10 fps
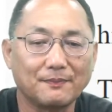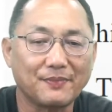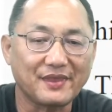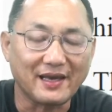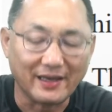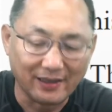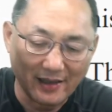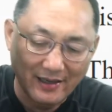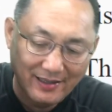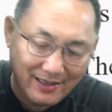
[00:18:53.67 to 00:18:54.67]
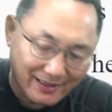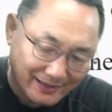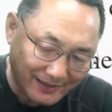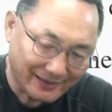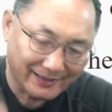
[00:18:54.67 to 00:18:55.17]
They
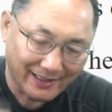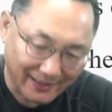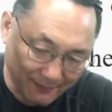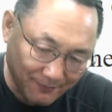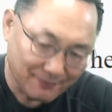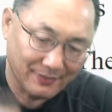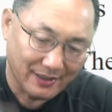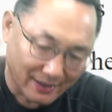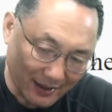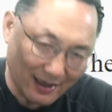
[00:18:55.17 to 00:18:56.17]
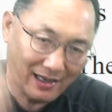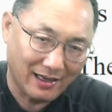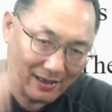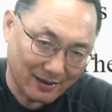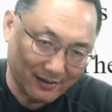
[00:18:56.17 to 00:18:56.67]
hit him.
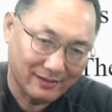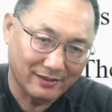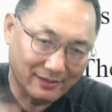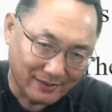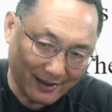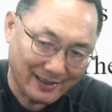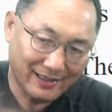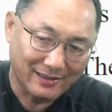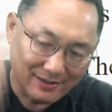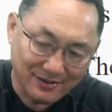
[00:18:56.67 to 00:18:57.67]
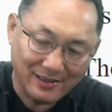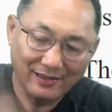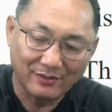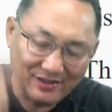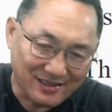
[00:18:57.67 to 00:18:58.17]
They hit his head
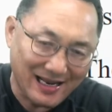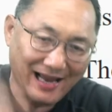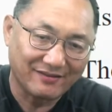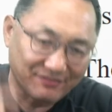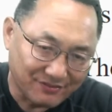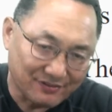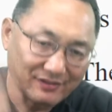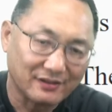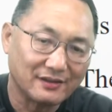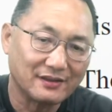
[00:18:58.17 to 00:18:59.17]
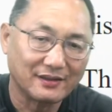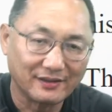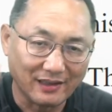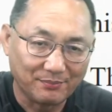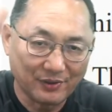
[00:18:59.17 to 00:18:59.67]
with staff.
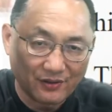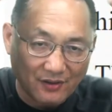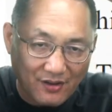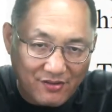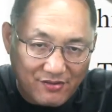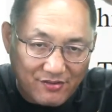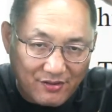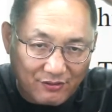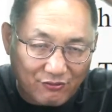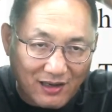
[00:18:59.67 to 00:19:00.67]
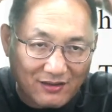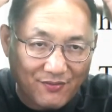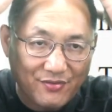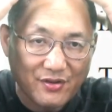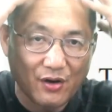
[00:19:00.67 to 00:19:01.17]
They put the crown of
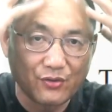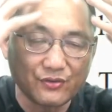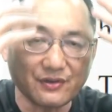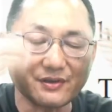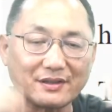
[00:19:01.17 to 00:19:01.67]
thorns